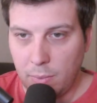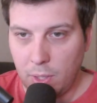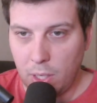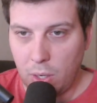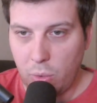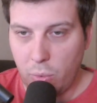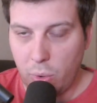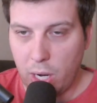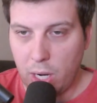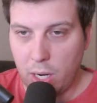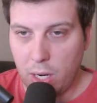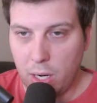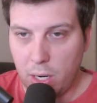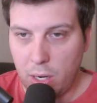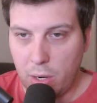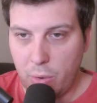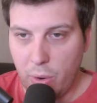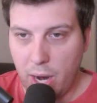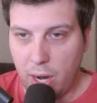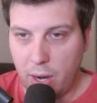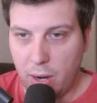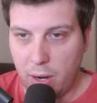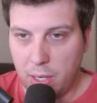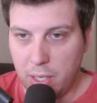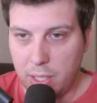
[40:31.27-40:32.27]

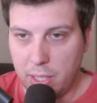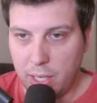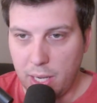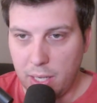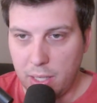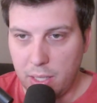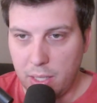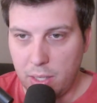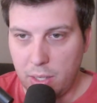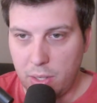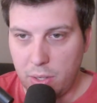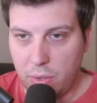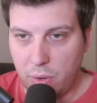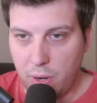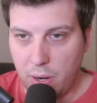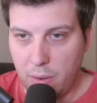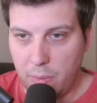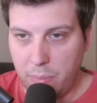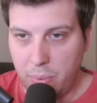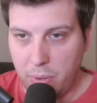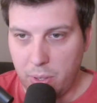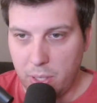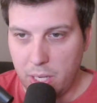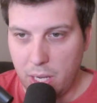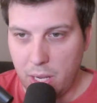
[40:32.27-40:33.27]
Gregor says,
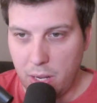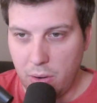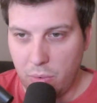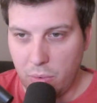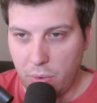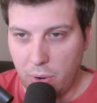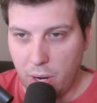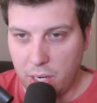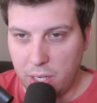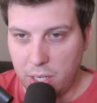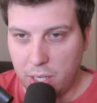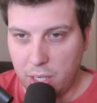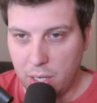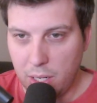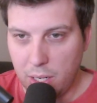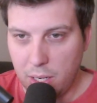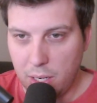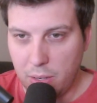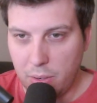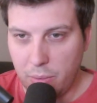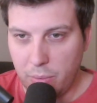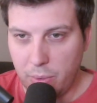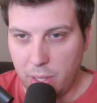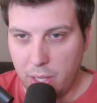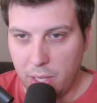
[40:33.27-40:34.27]
Trump was in
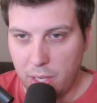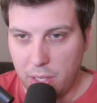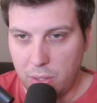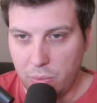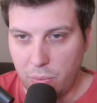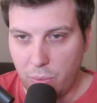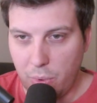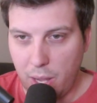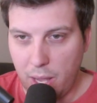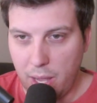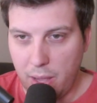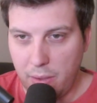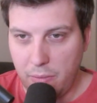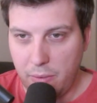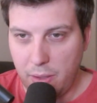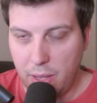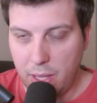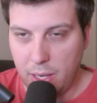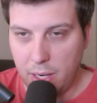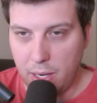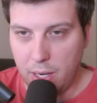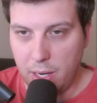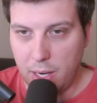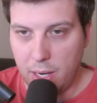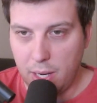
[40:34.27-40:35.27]
Russia with his wife
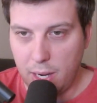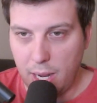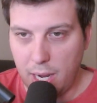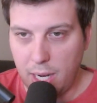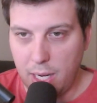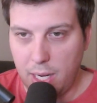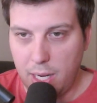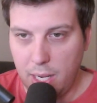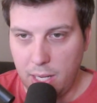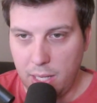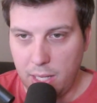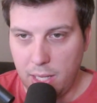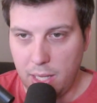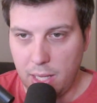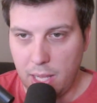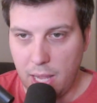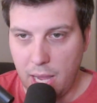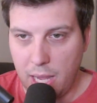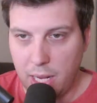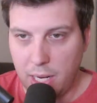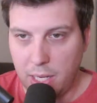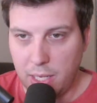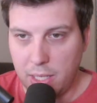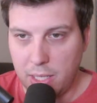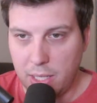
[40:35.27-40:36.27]
in
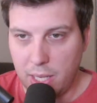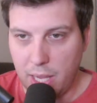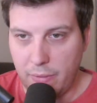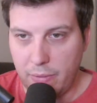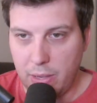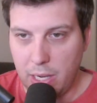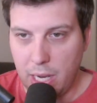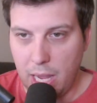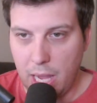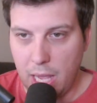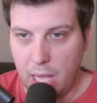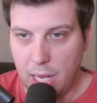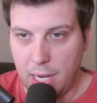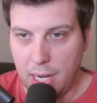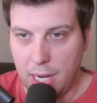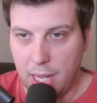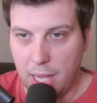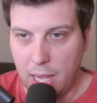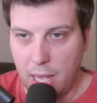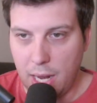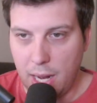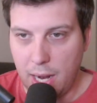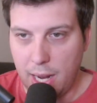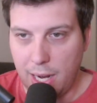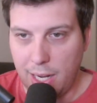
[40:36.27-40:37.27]
1987 to
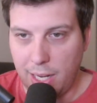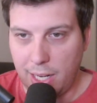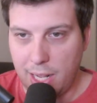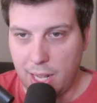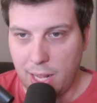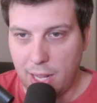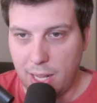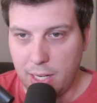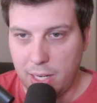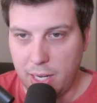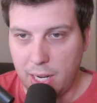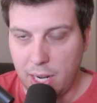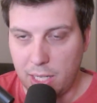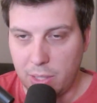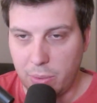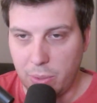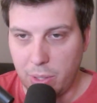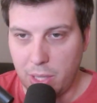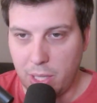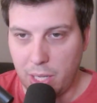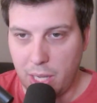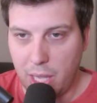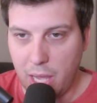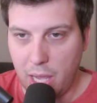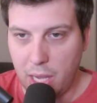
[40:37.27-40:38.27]
89 and had contacts
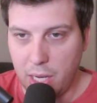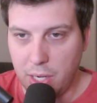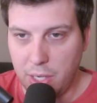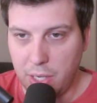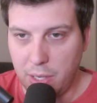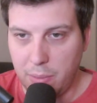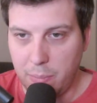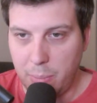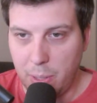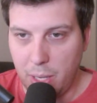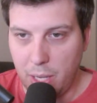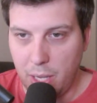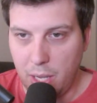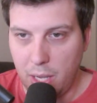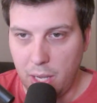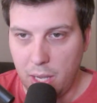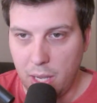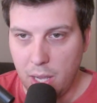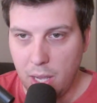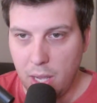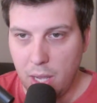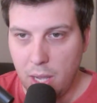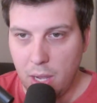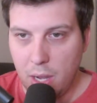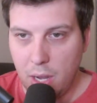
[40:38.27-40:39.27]
with the KGB.
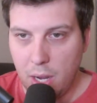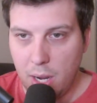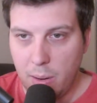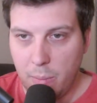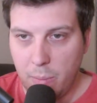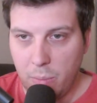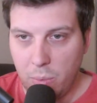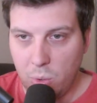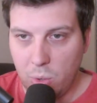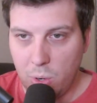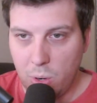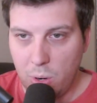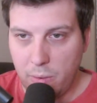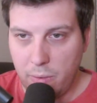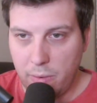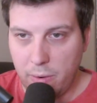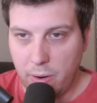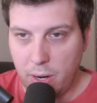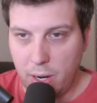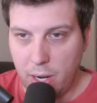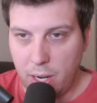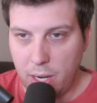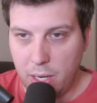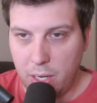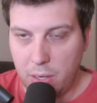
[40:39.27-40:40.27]

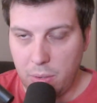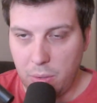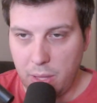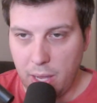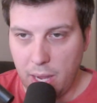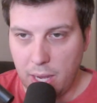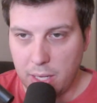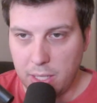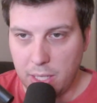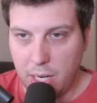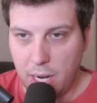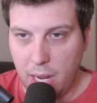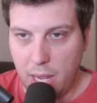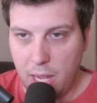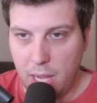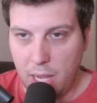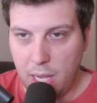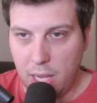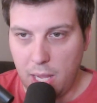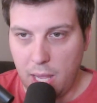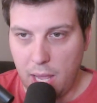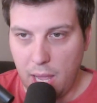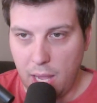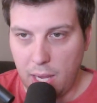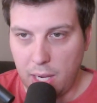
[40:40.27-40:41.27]
Moreover, in
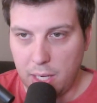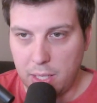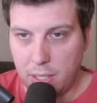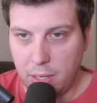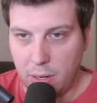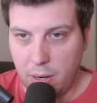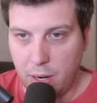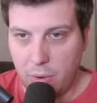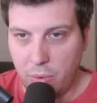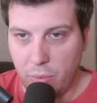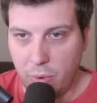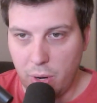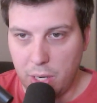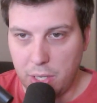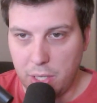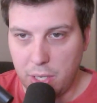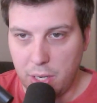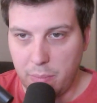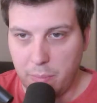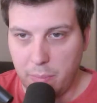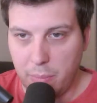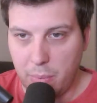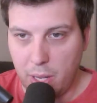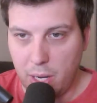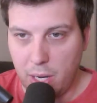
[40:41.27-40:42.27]
2008, gangster and
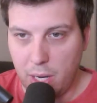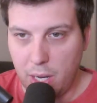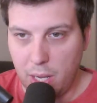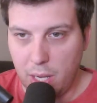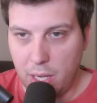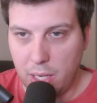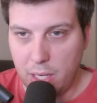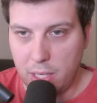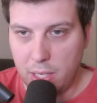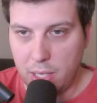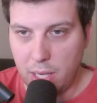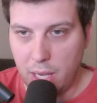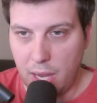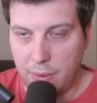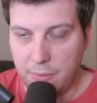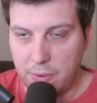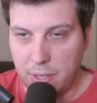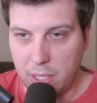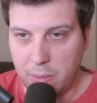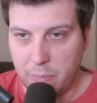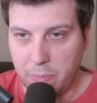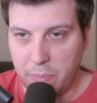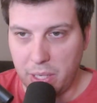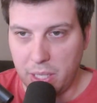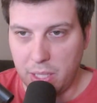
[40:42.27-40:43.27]
Russian money saved
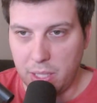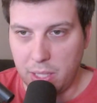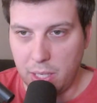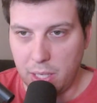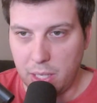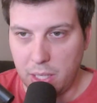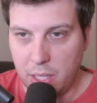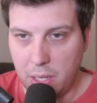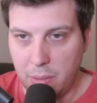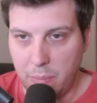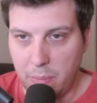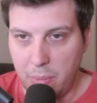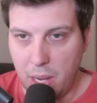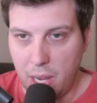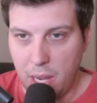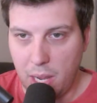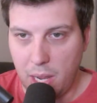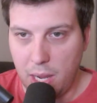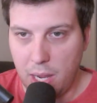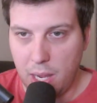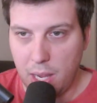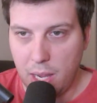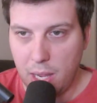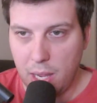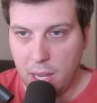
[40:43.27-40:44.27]
his business.
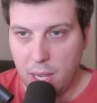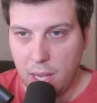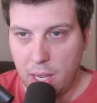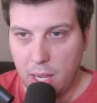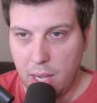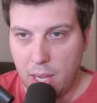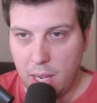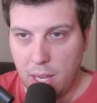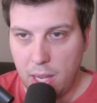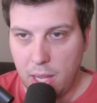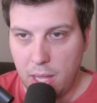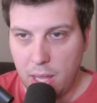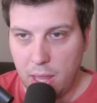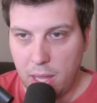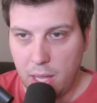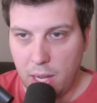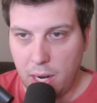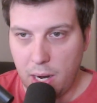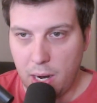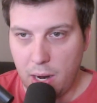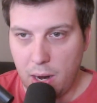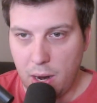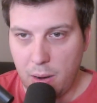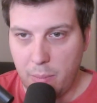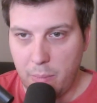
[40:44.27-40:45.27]

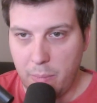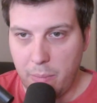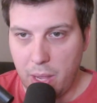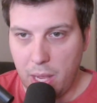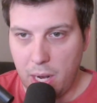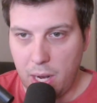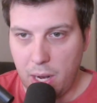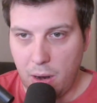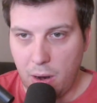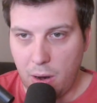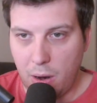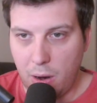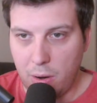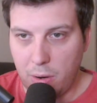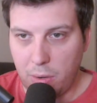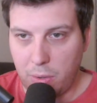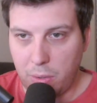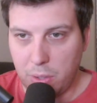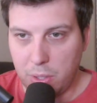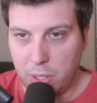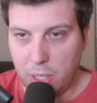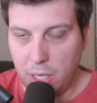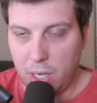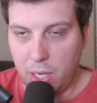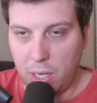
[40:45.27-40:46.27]
There are many
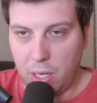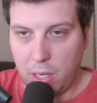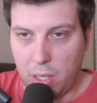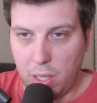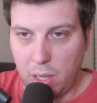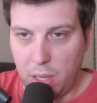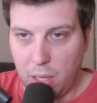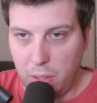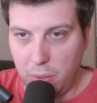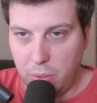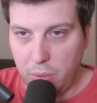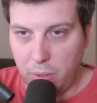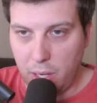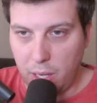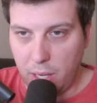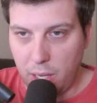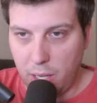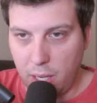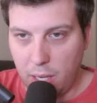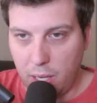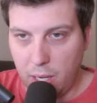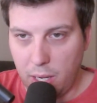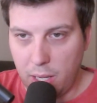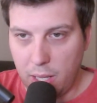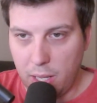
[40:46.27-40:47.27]
articles,
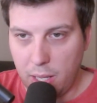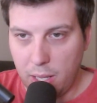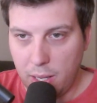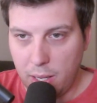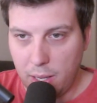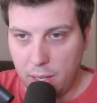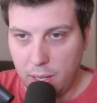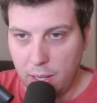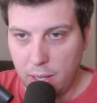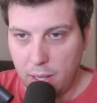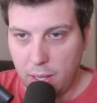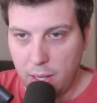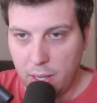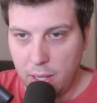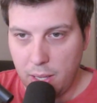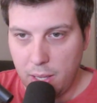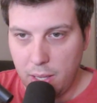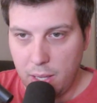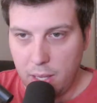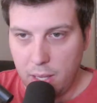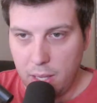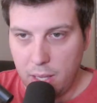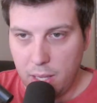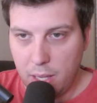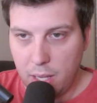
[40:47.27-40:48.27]
including
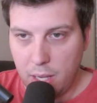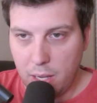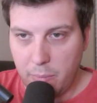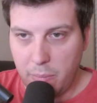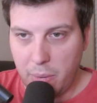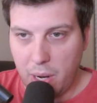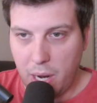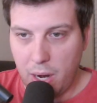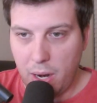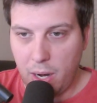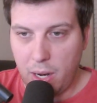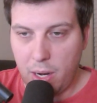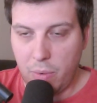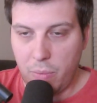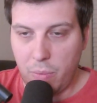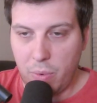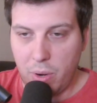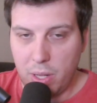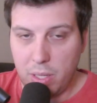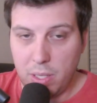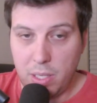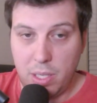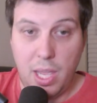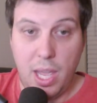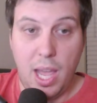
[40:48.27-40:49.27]
American
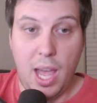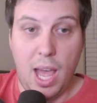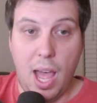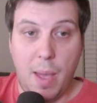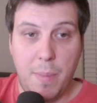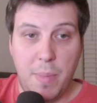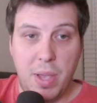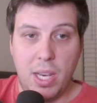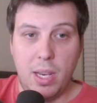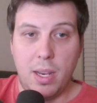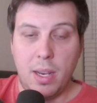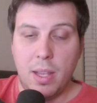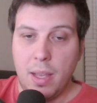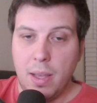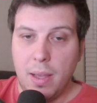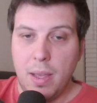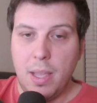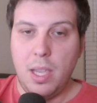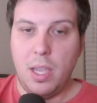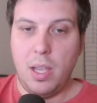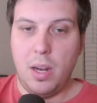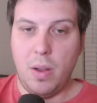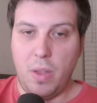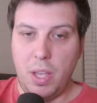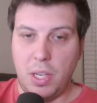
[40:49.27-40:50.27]
ones. Yeah, I mean,
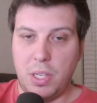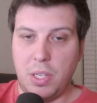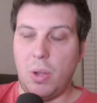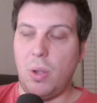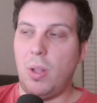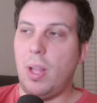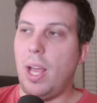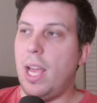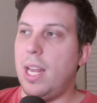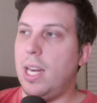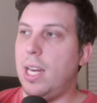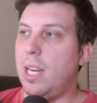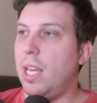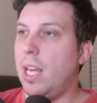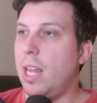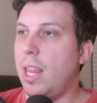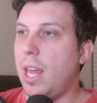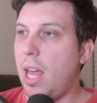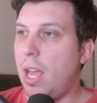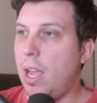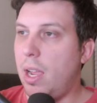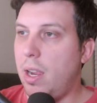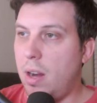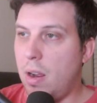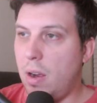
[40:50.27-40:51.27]
this whole idea
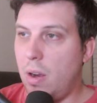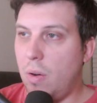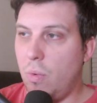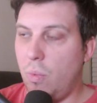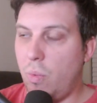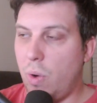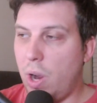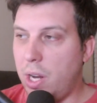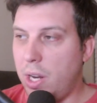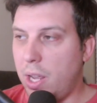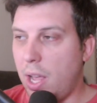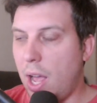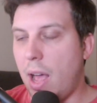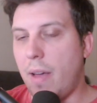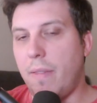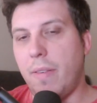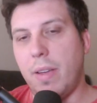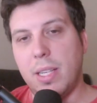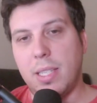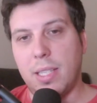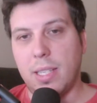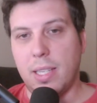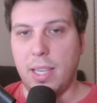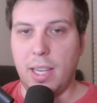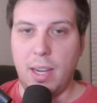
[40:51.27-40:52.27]
that,
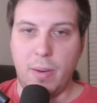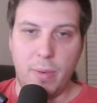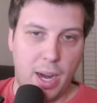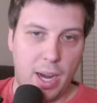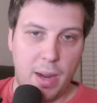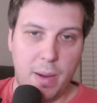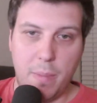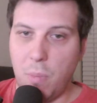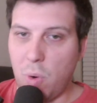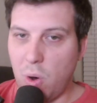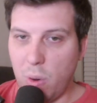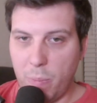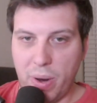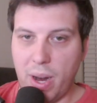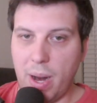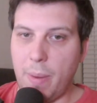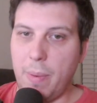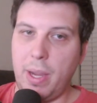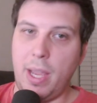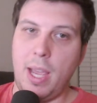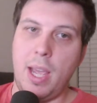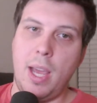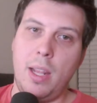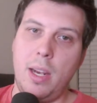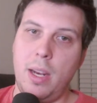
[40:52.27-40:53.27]
obviously, right, more
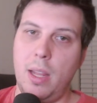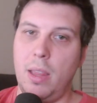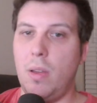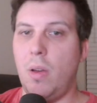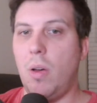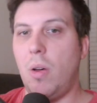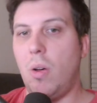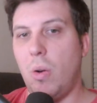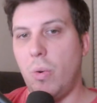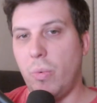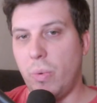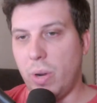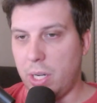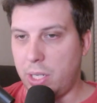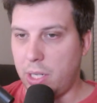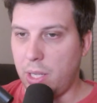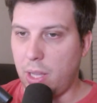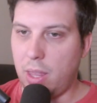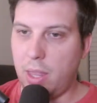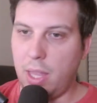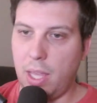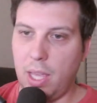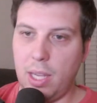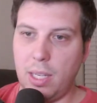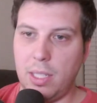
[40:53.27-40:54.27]
propaganda, the whole Russia
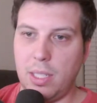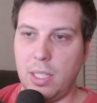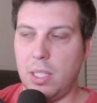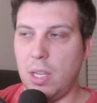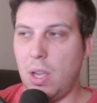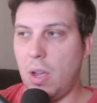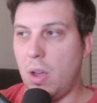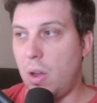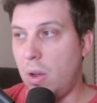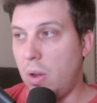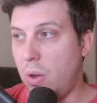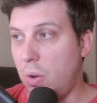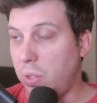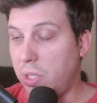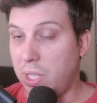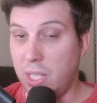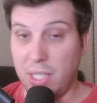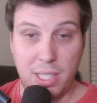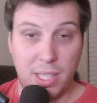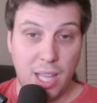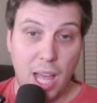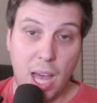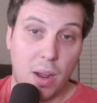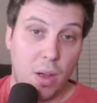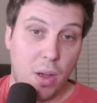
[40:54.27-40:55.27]
things is a hoax.
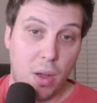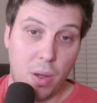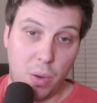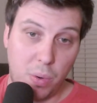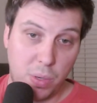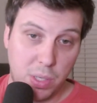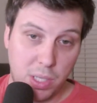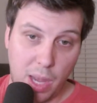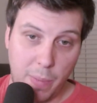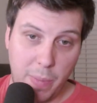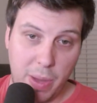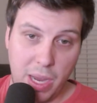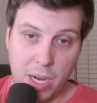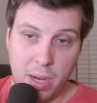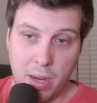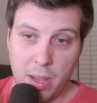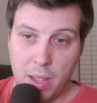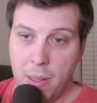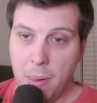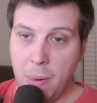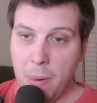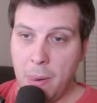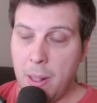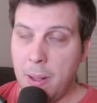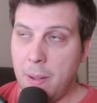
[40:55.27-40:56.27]
It's not a hoax. I mean,
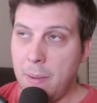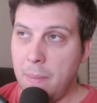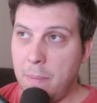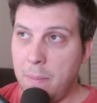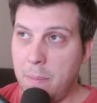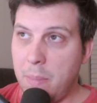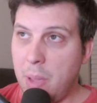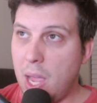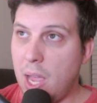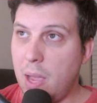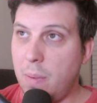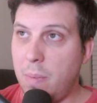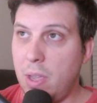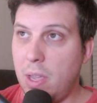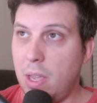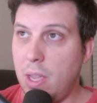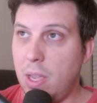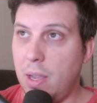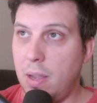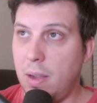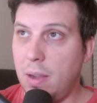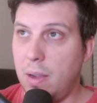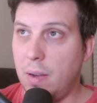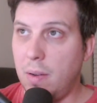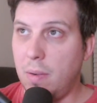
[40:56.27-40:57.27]

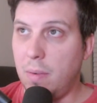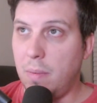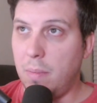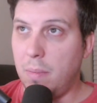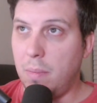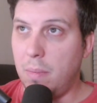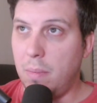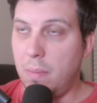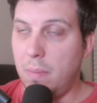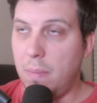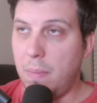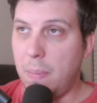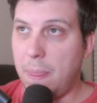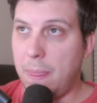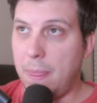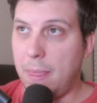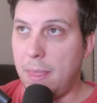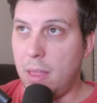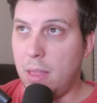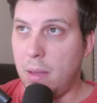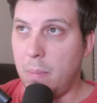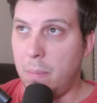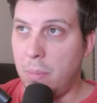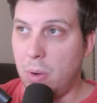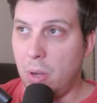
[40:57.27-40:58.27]
maybe
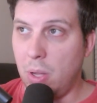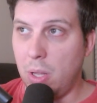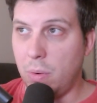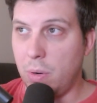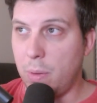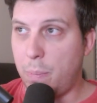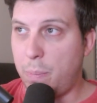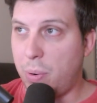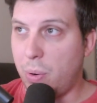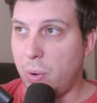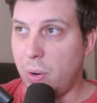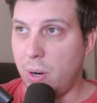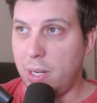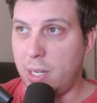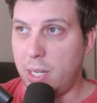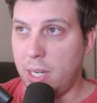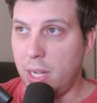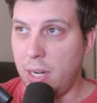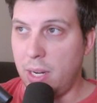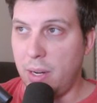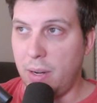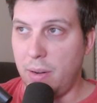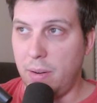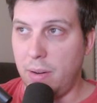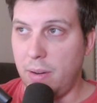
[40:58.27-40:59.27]
the Mueller report
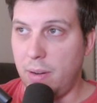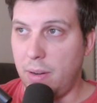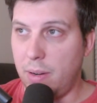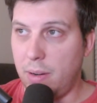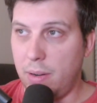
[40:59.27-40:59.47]
didn't,